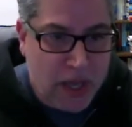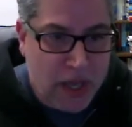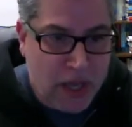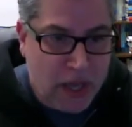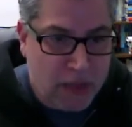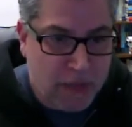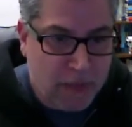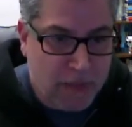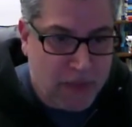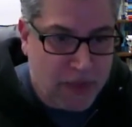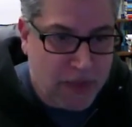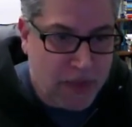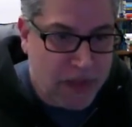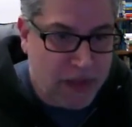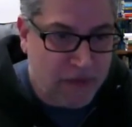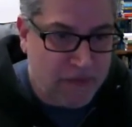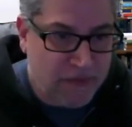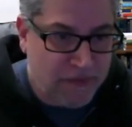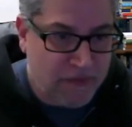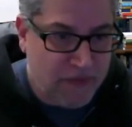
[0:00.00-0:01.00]
Um,
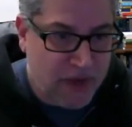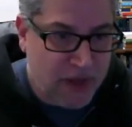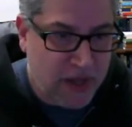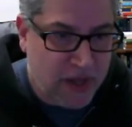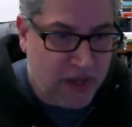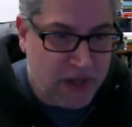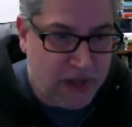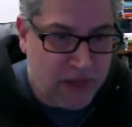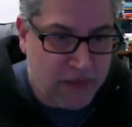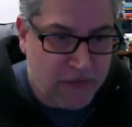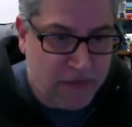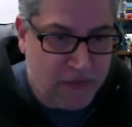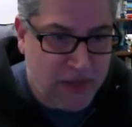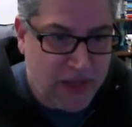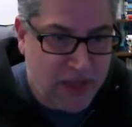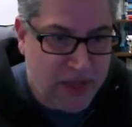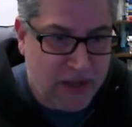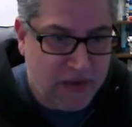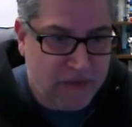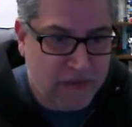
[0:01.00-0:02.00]
if, uh, if
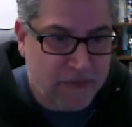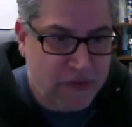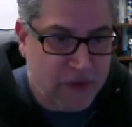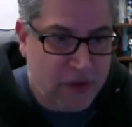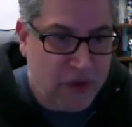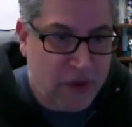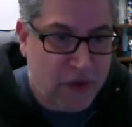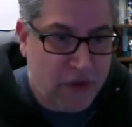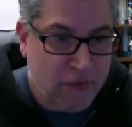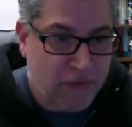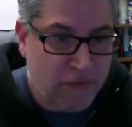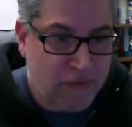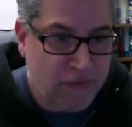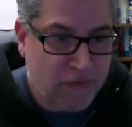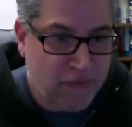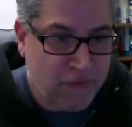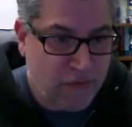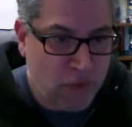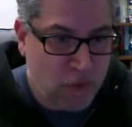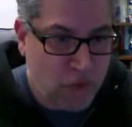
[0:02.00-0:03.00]
we have
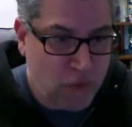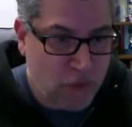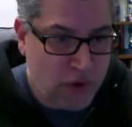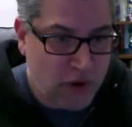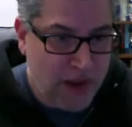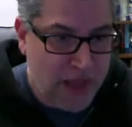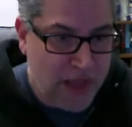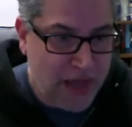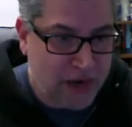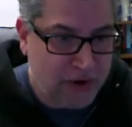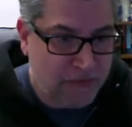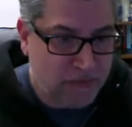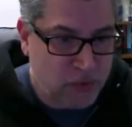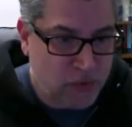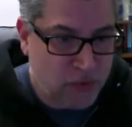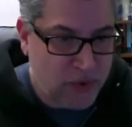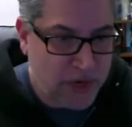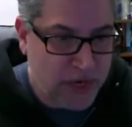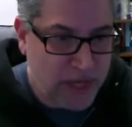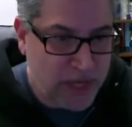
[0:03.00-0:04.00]
four out
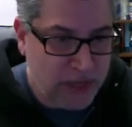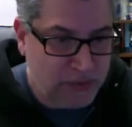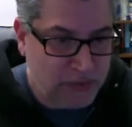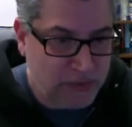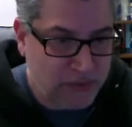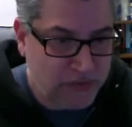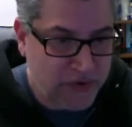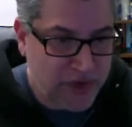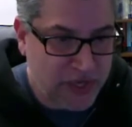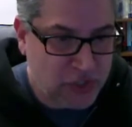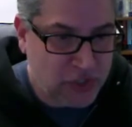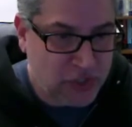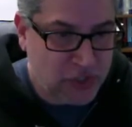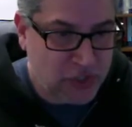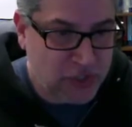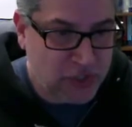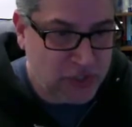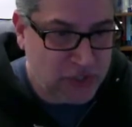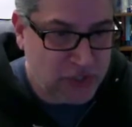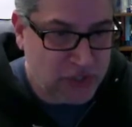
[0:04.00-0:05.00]
of twenty
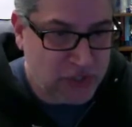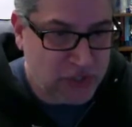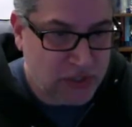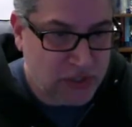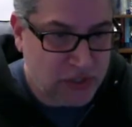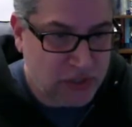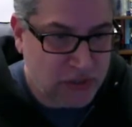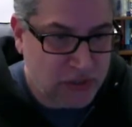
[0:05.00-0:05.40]
observations,